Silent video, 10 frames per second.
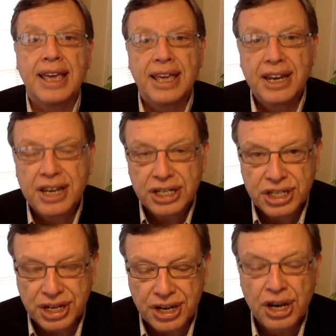In
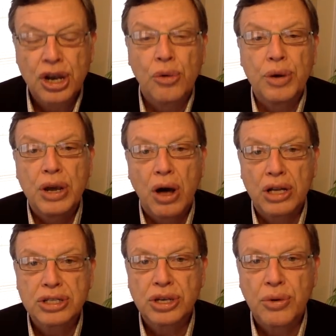addition, we
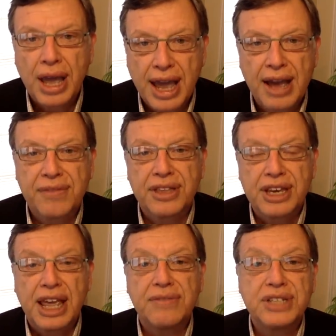also have the
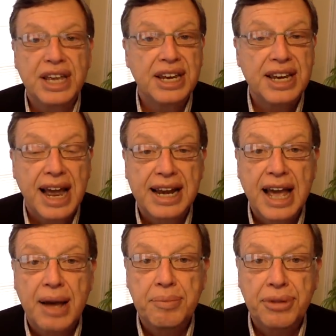
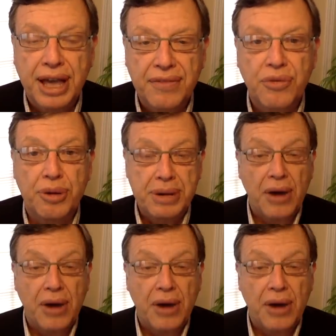DaveJanda.com platform.